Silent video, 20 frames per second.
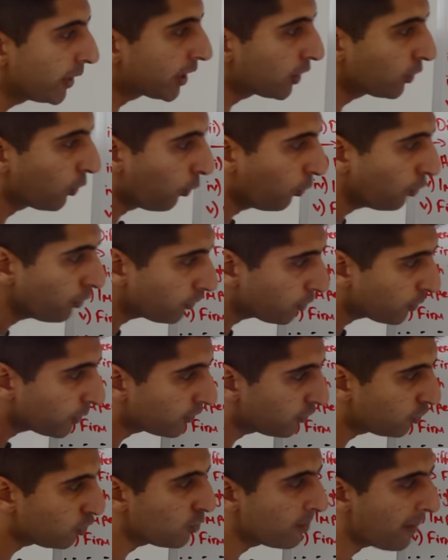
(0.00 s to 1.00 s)
We can
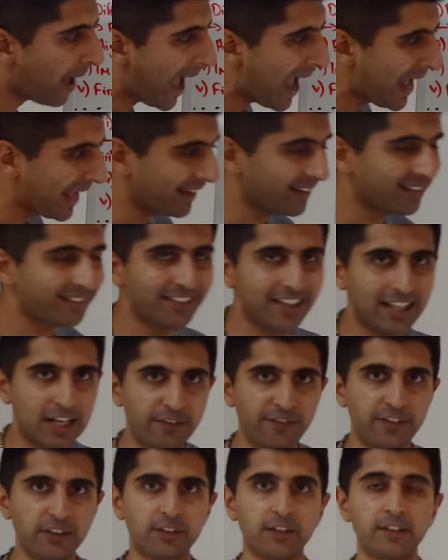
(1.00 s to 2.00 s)
also assume X
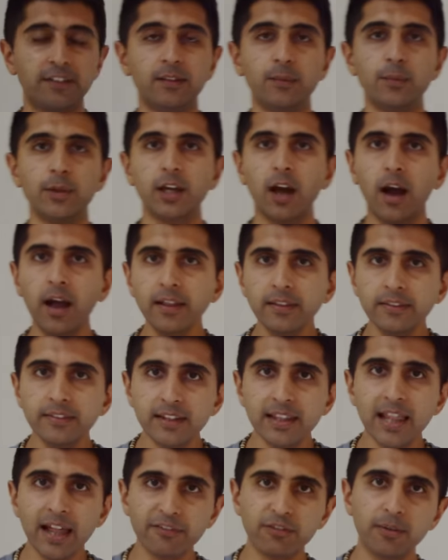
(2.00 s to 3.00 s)
inefficiency. We
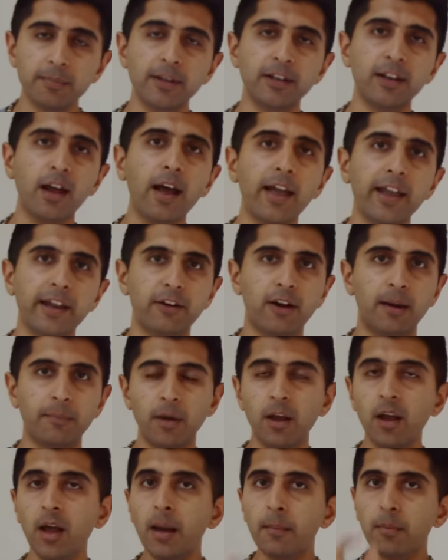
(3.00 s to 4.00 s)
can't see that from the
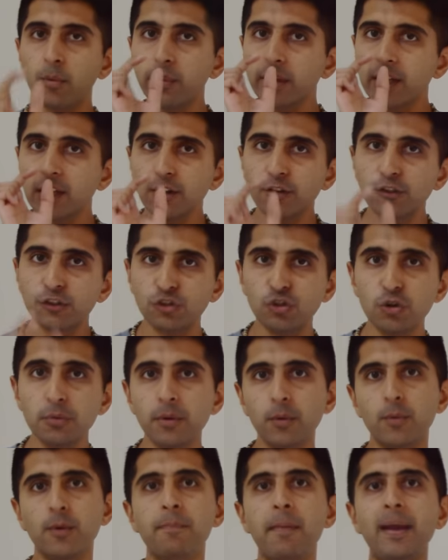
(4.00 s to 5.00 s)
diagram, but we can
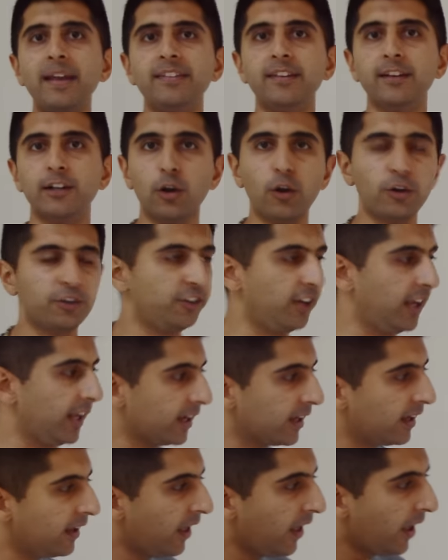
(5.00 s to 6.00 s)
assume it with basic
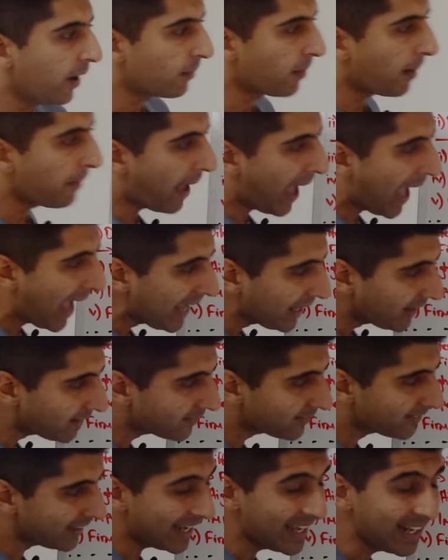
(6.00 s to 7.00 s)
logic. Remember,
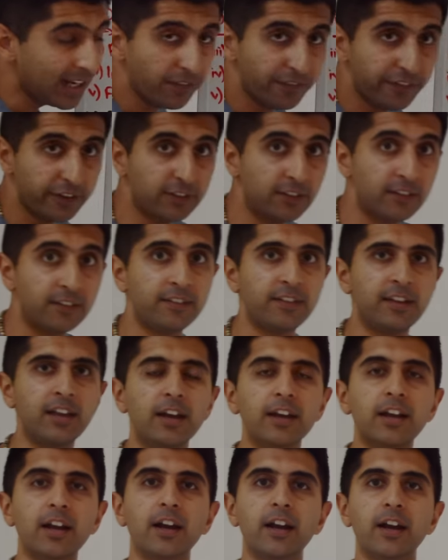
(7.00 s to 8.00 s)
X
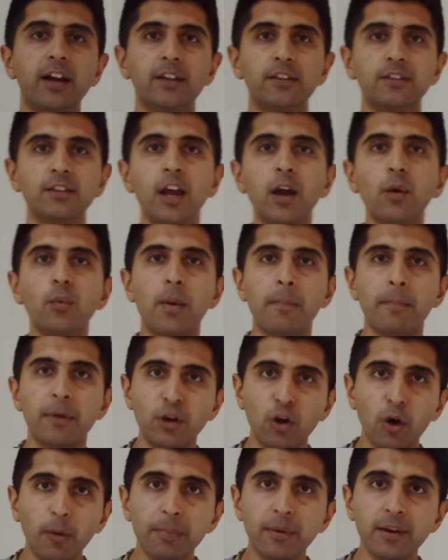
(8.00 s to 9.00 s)
inefficiency occurs
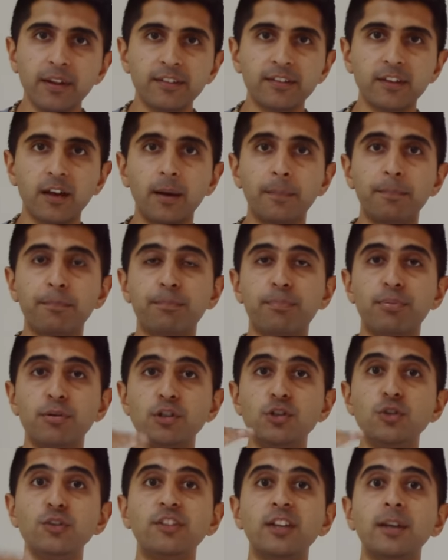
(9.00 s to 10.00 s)
when monopolists are
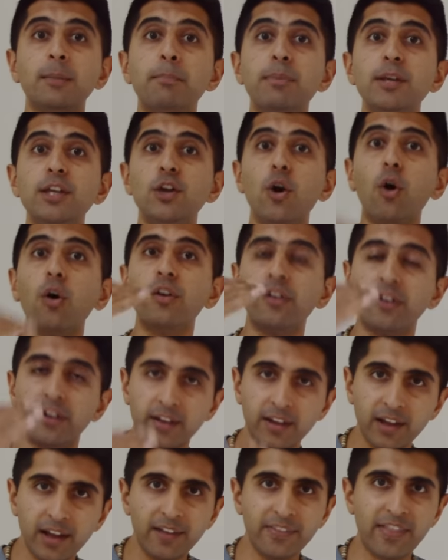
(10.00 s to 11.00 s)
producing
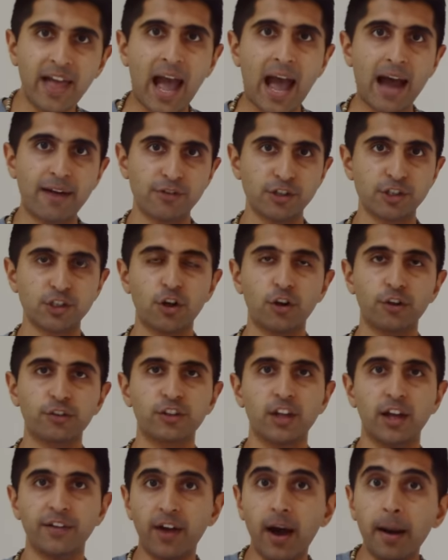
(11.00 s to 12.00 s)
beyond their average
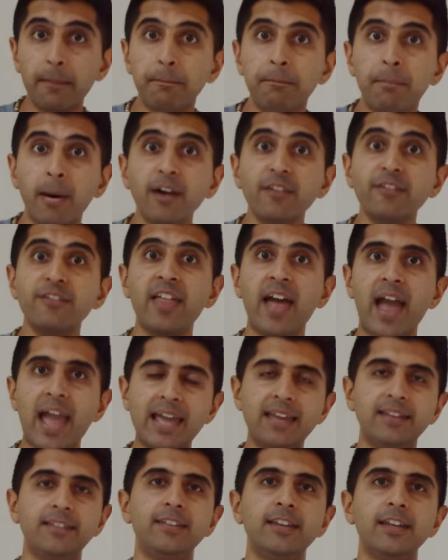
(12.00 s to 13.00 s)
cost curve, above
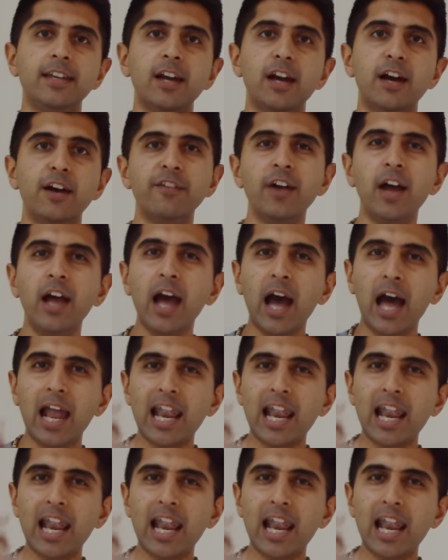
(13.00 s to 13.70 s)
their AC curve,